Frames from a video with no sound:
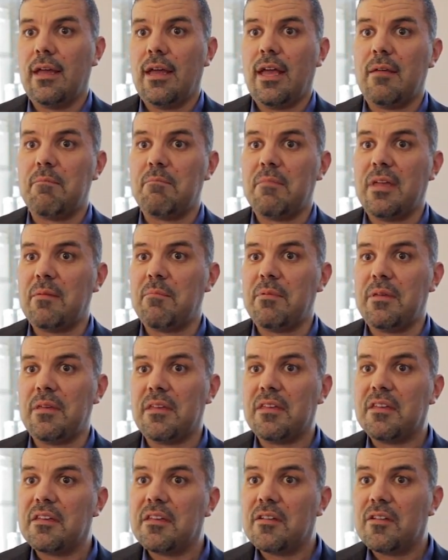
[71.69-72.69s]
and
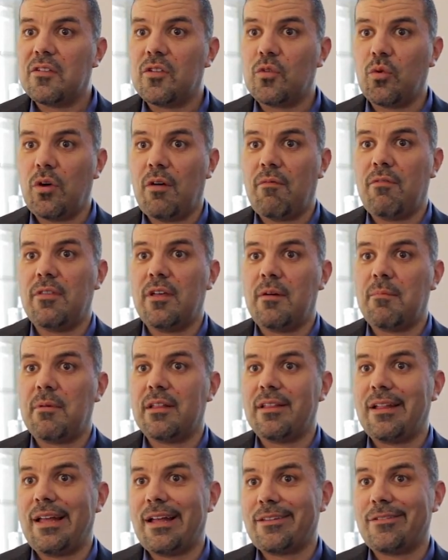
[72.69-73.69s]
maybe 12 of them are
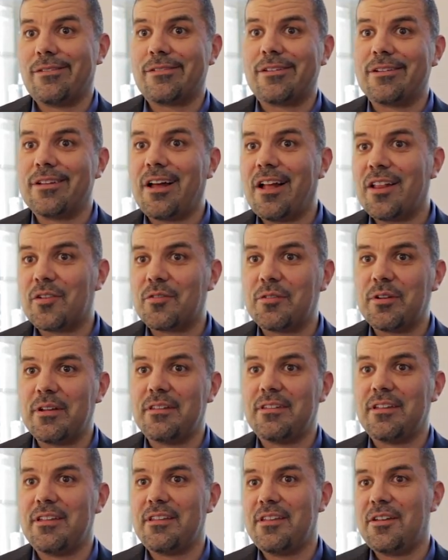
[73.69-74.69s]
lactose
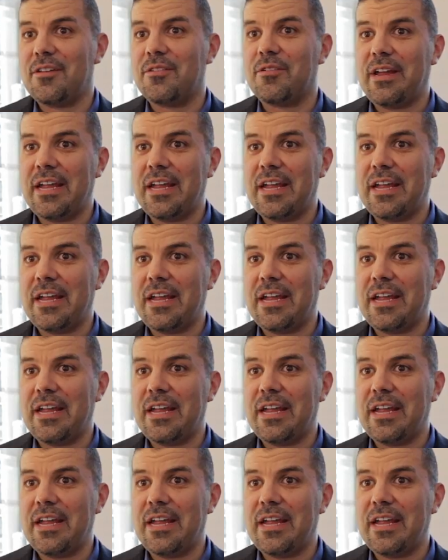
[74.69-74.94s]
intolerant and the other